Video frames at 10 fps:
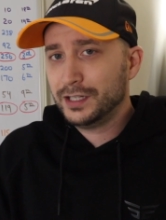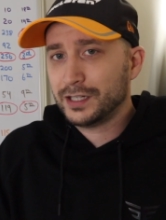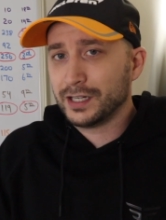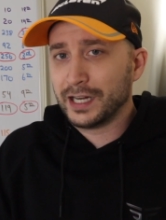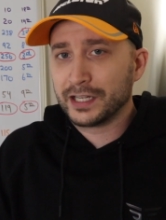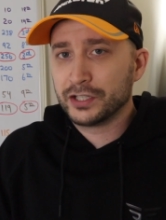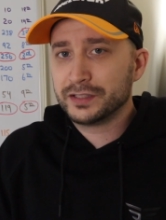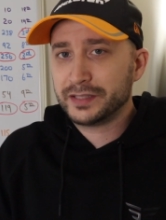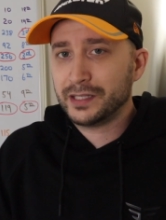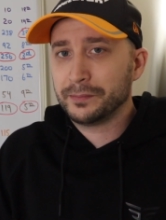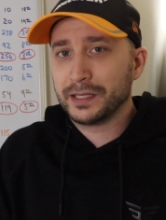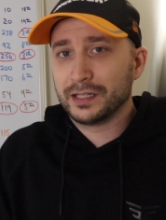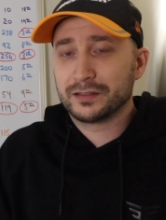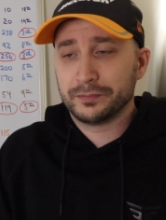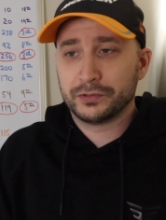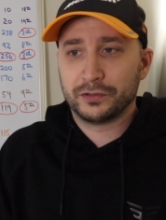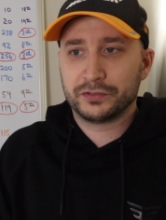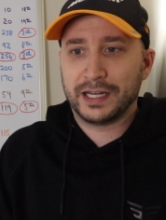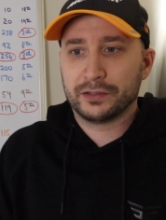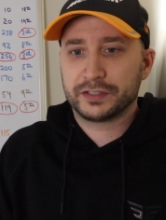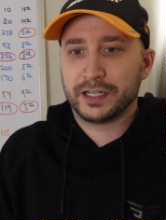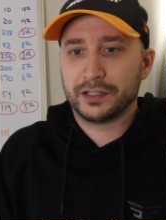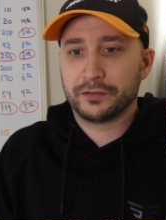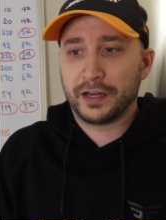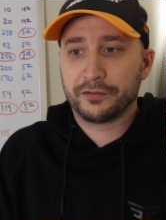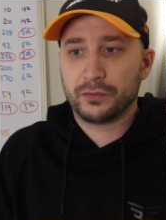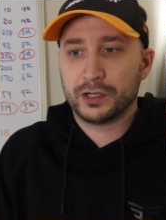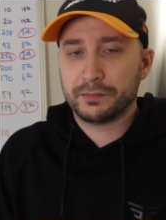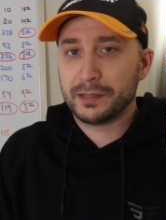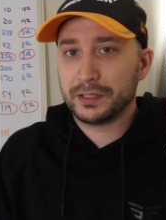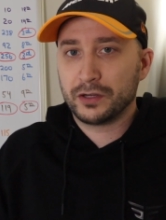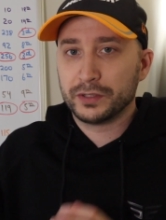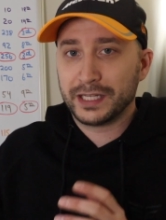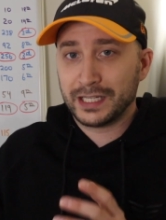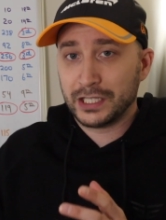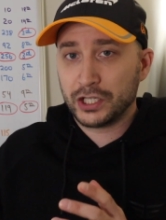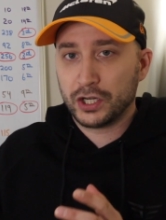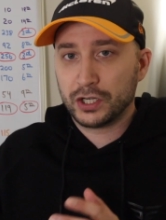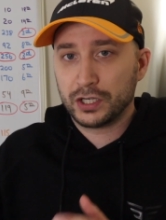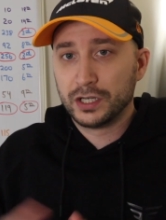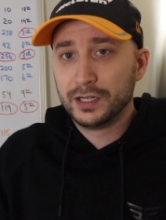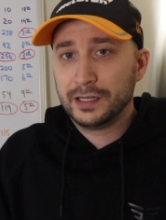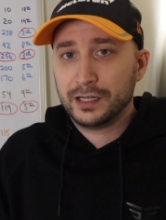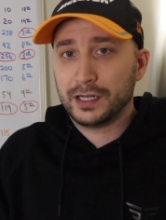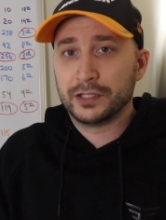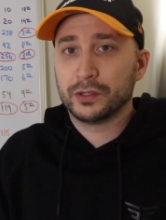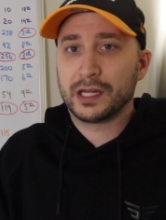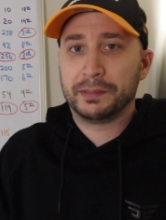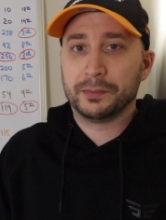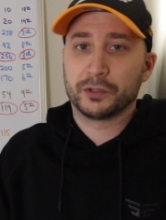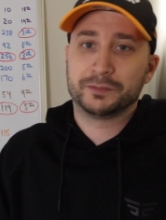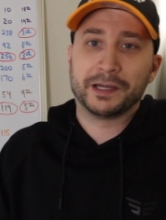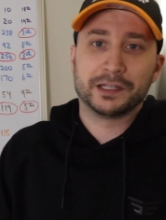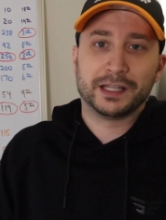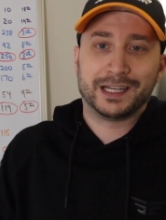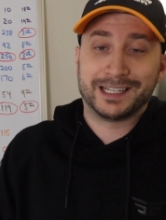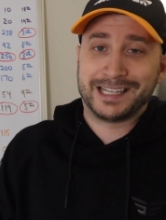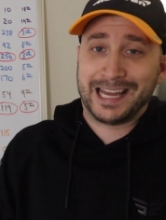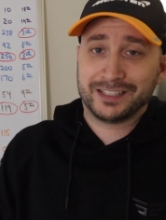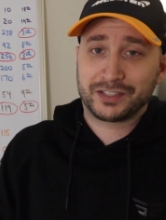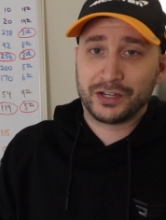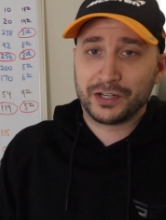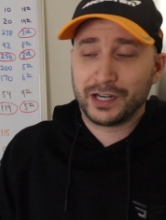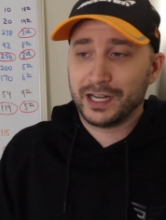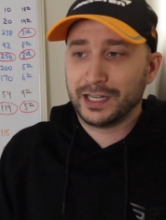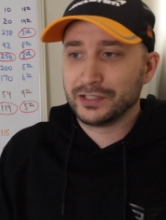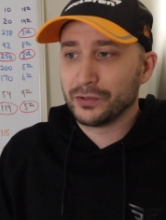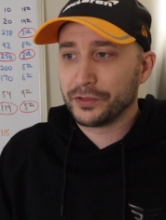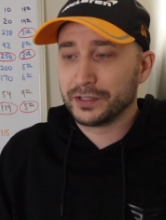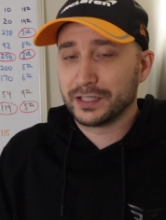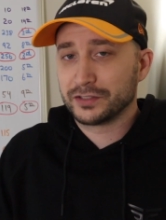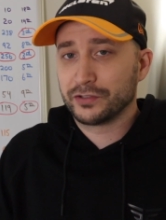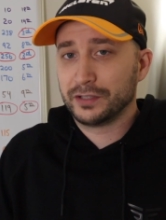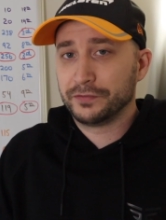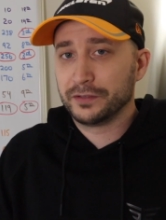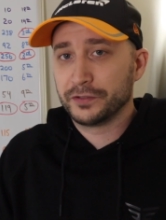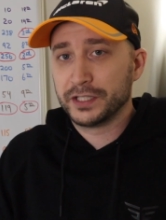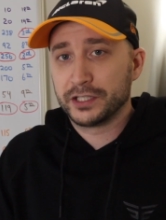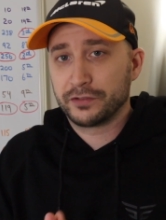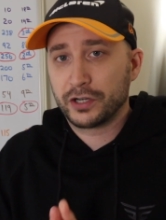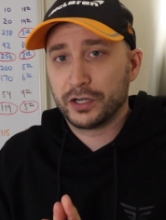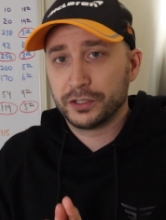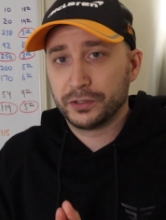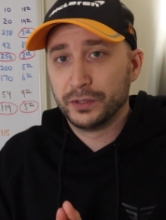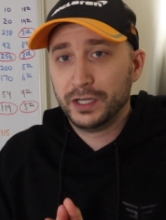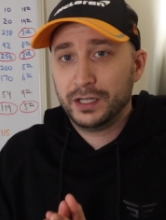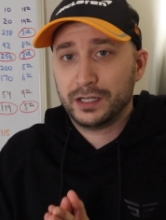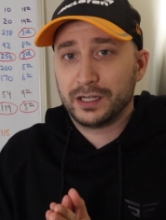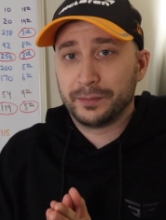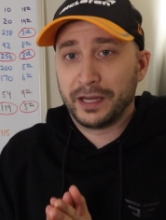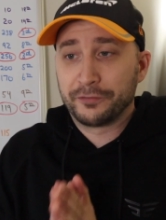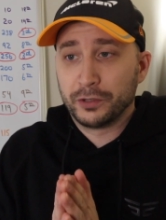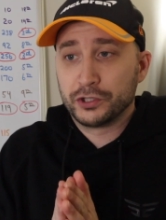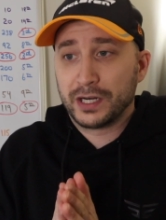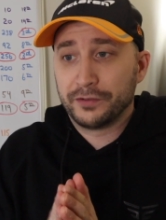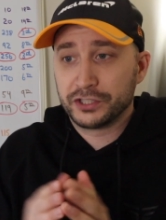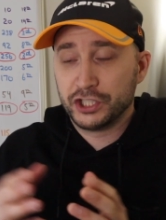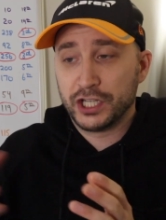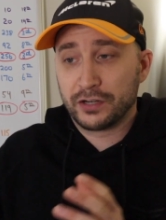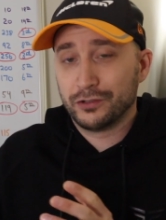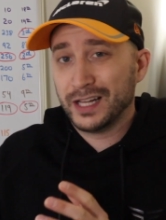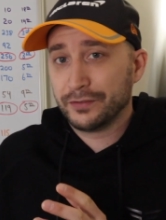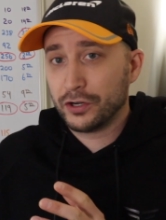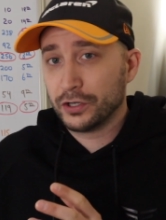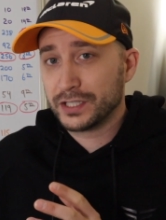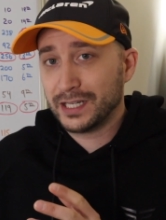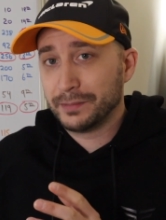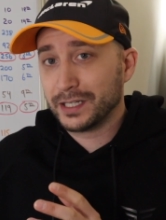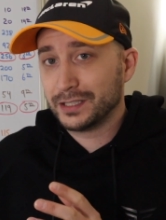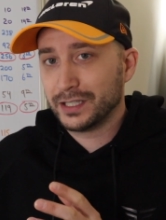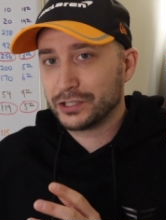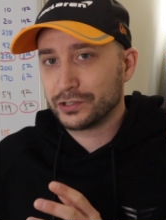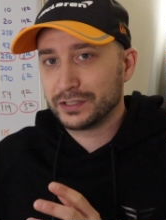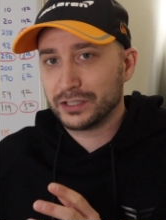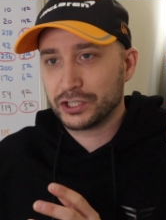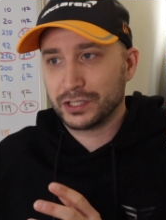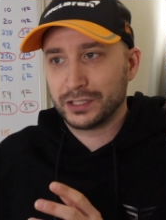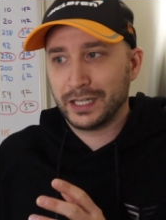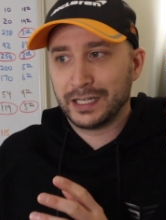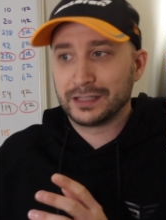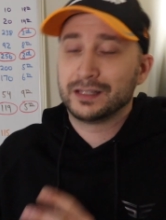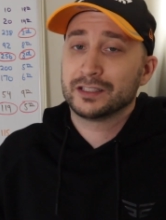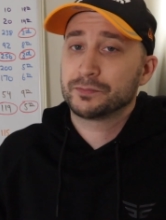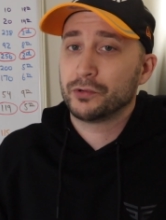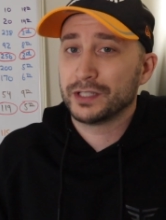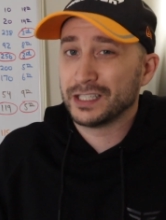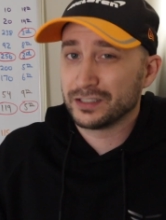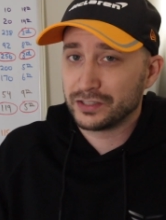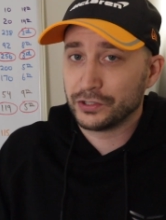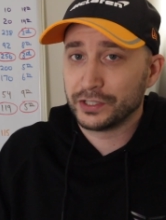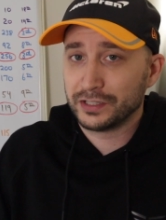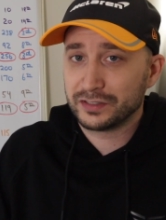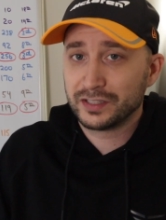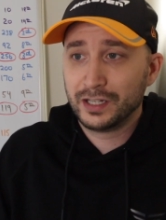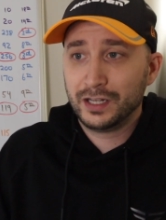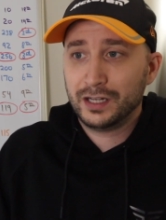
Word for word: Uh, I could see him making some moves outside of F1, maybe going to IndyCar. Uh, I know a lot of people are speculating on NASCAR. I, don't think that's a great fit for Daniel Ricciardo um, F1 drivers in general have a hard time making that transition. And at this point in his 30s,